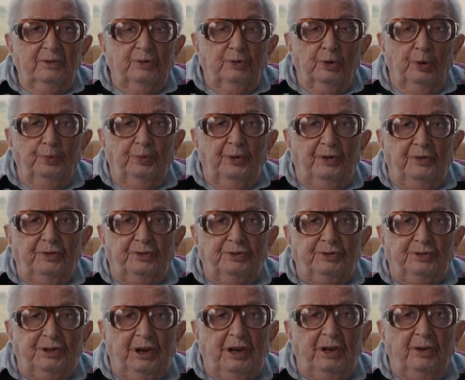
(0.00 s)
to be
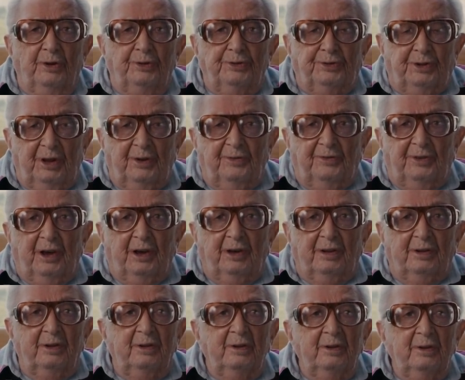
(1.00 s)
seen on TV
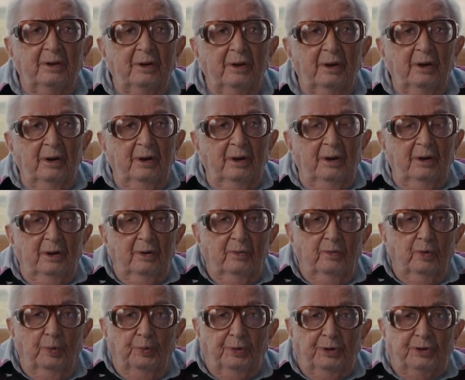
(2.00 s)

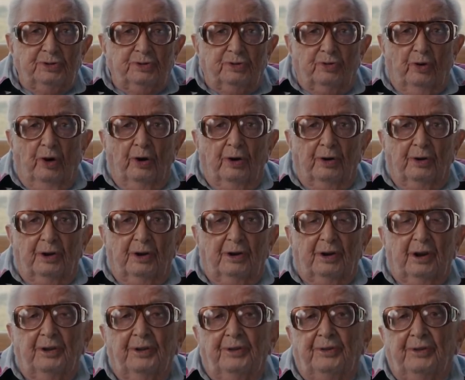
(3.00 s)
will be stronger than
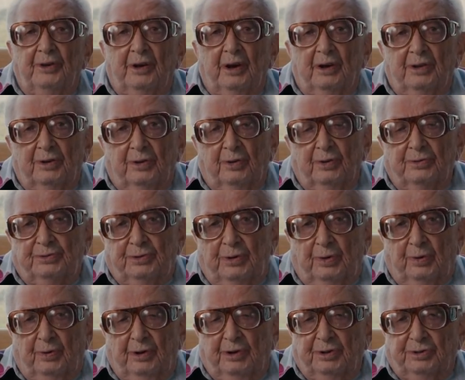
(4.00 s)
any other
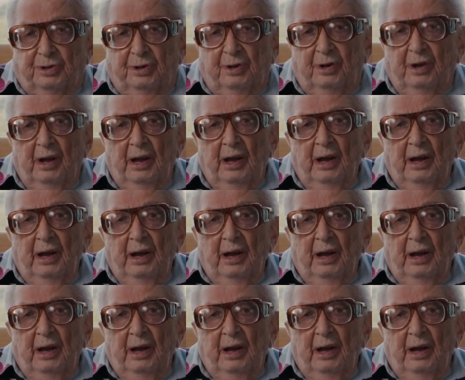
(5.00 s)
consideration.